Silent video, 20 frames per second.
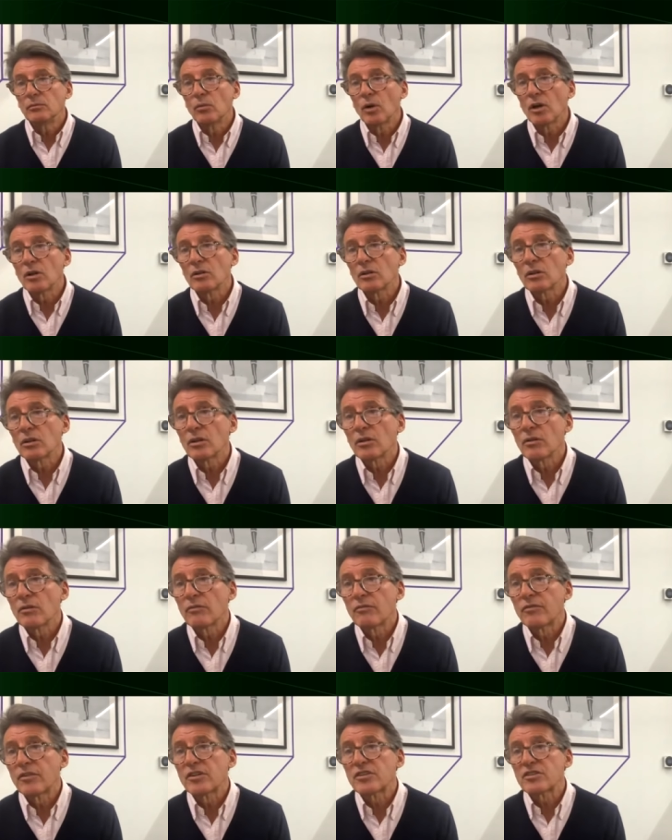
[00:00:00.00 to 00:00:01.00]
Well,
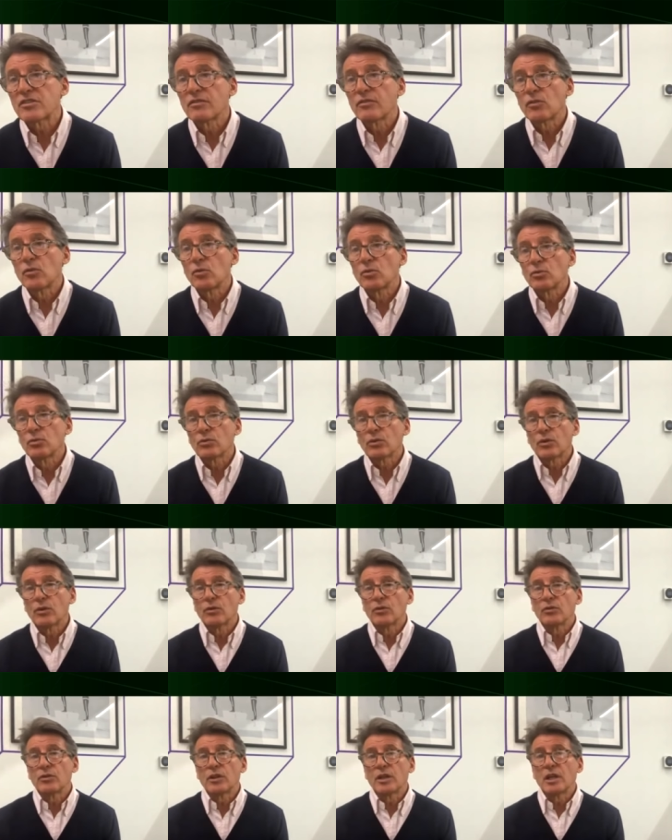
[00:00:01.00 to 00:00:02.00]
first of all,
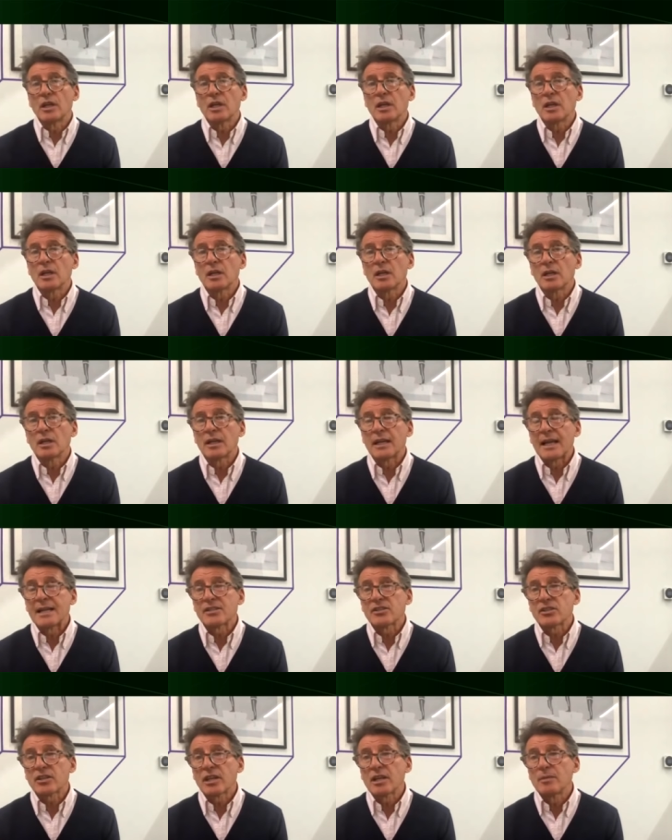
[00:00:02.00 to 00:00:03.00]
the
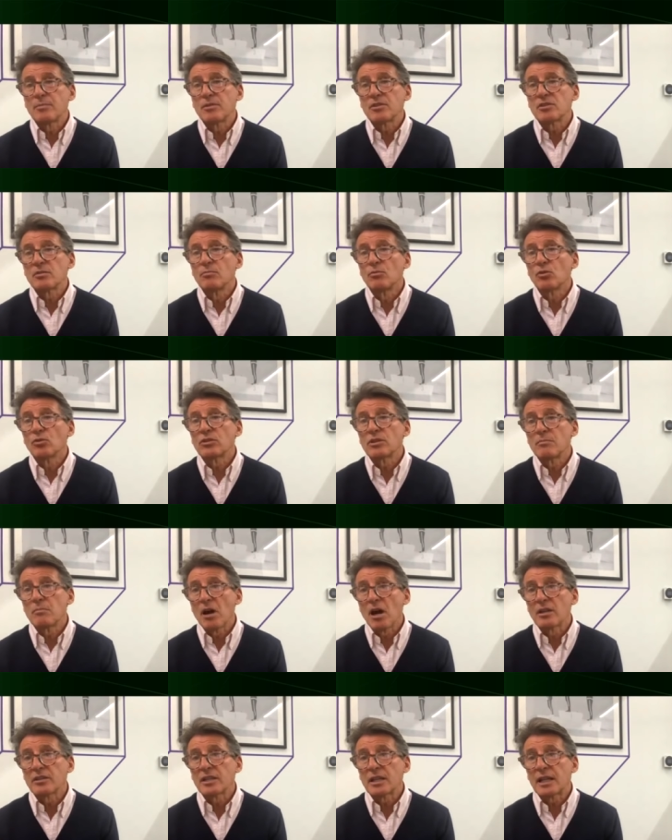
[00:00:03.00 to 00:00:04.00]
landscape is a more
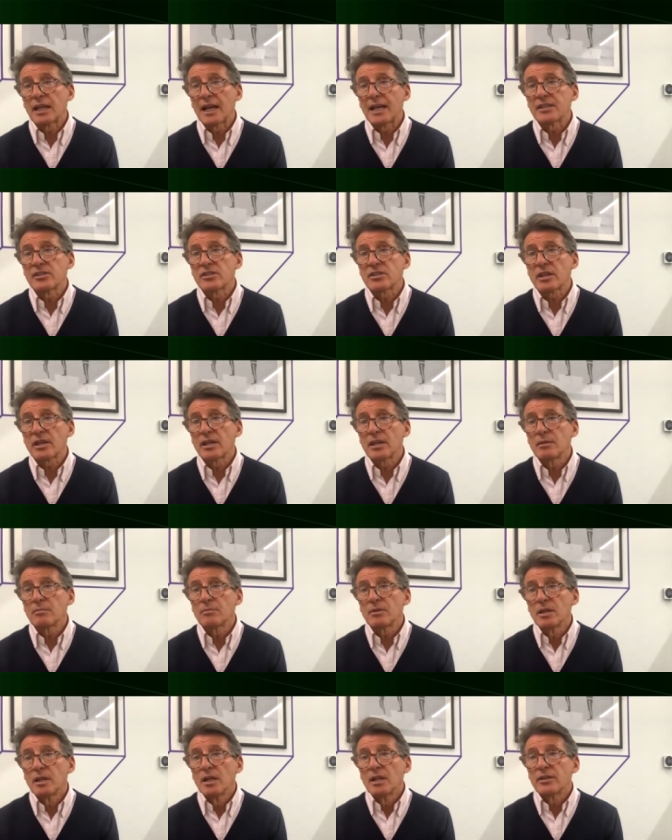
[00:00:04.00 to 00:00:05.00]
demanding
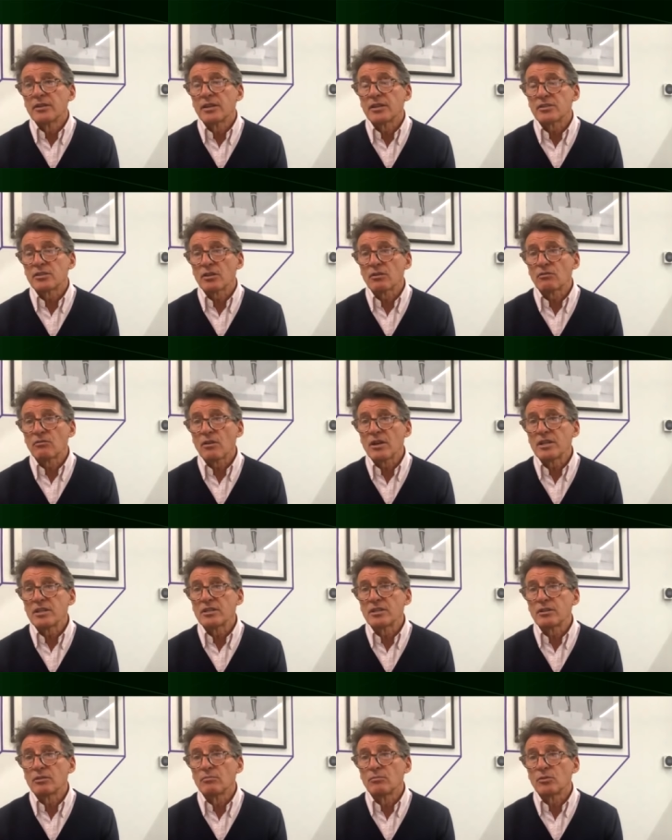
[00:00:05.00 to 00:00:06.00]
landscape. There's a
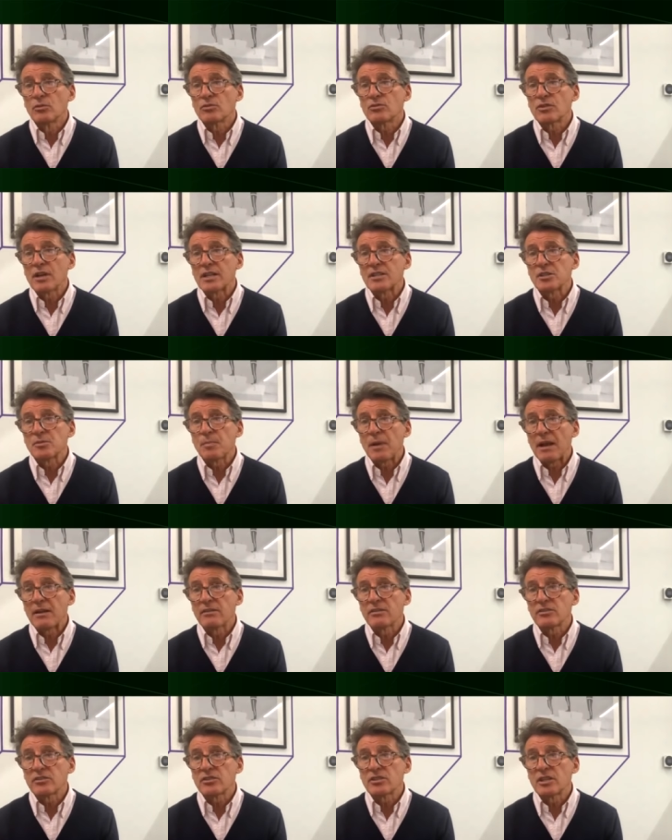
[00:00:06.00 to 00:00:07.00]
great deal more
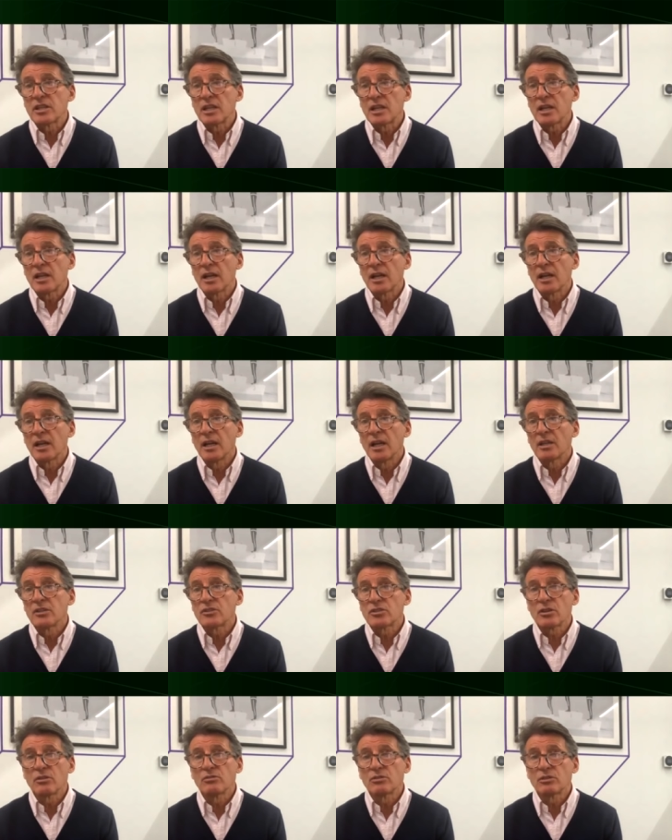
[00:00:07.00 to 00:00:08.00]
transparency, uh,
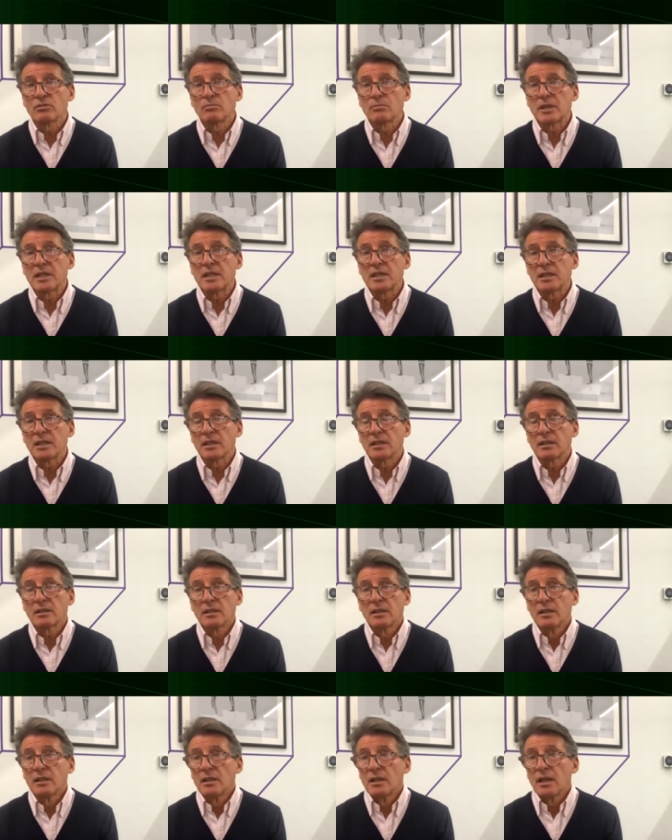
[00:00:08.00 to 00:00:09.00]
and social media
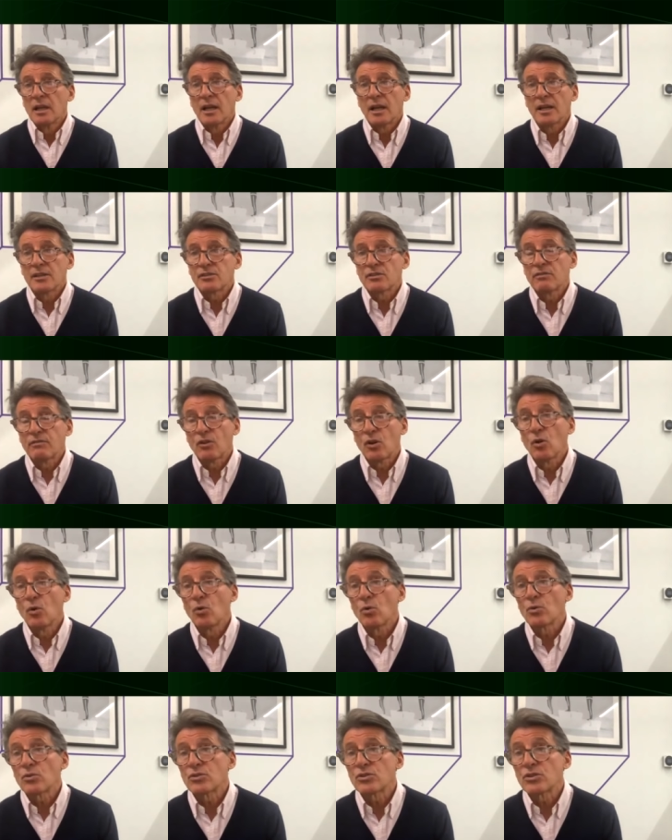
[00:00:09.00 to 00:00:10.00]
has, of
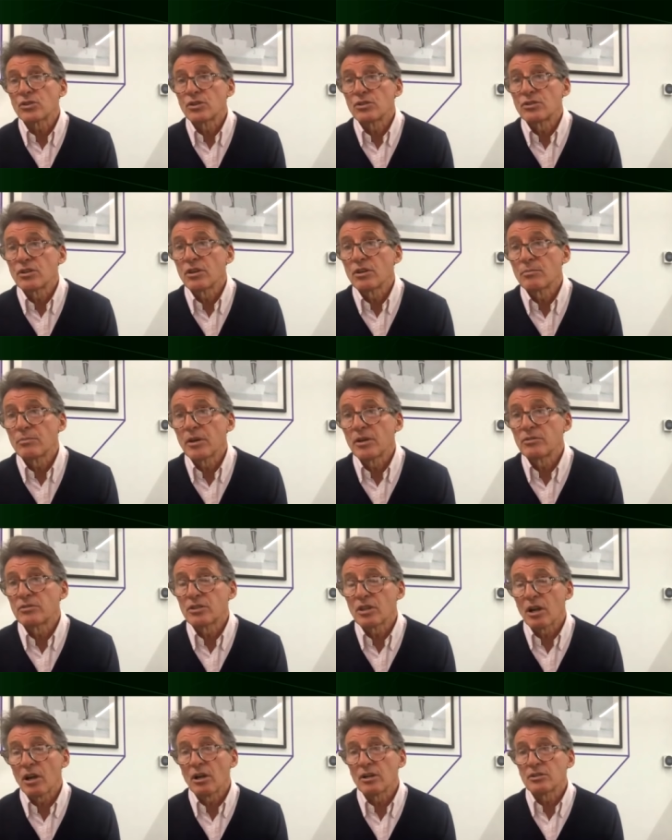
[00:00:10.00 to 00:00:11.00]
course,
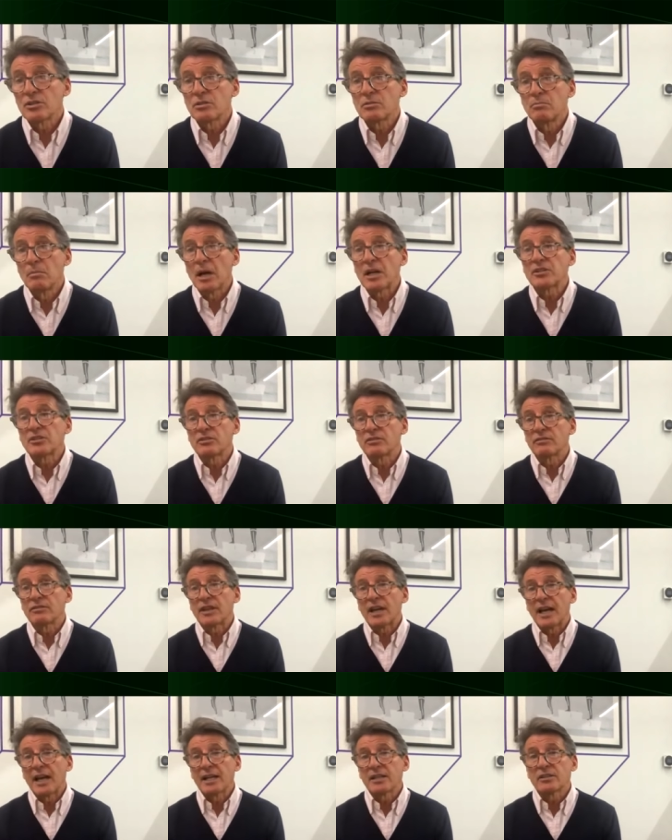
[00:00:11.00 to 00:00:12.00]
turbocharged much
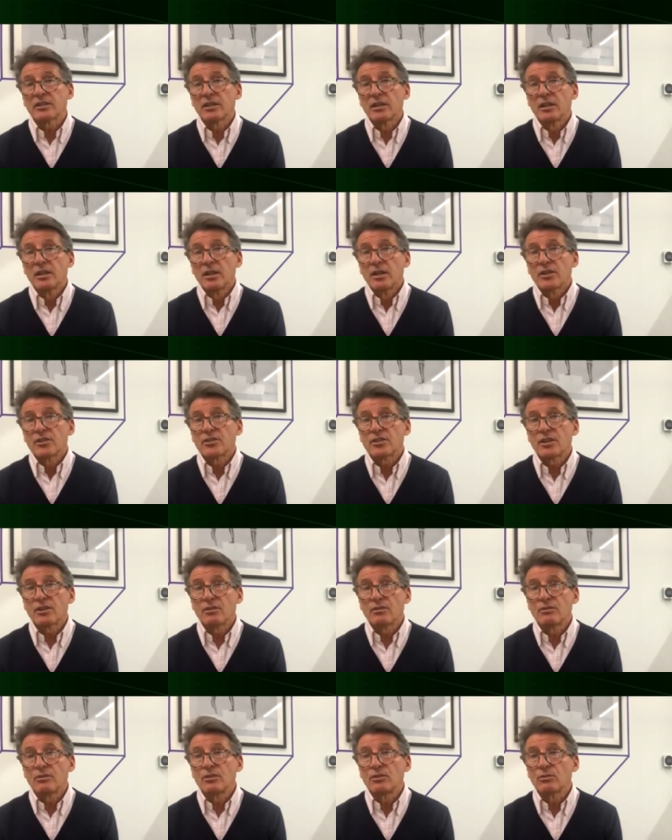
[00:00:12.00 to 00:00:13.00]
of that.
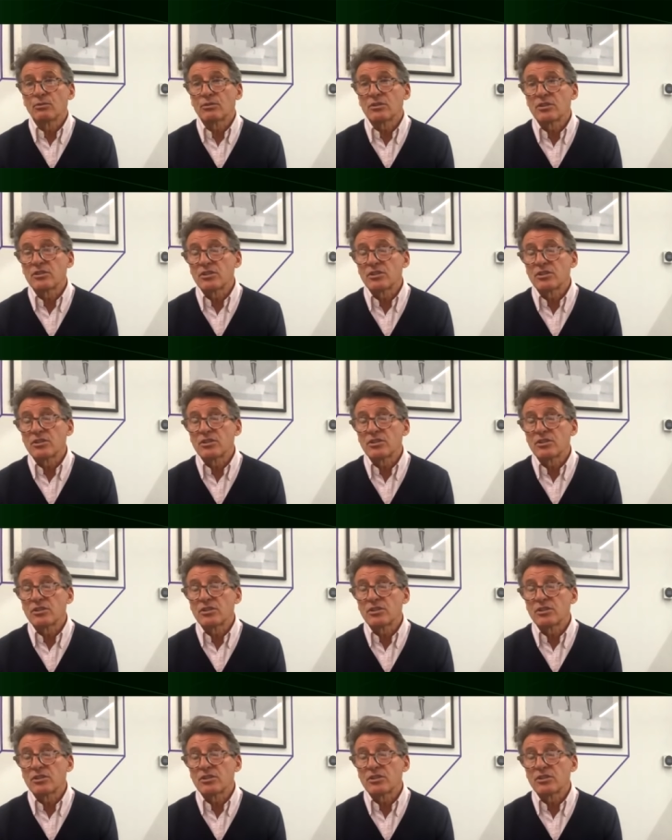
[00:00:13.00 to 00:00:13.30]
So your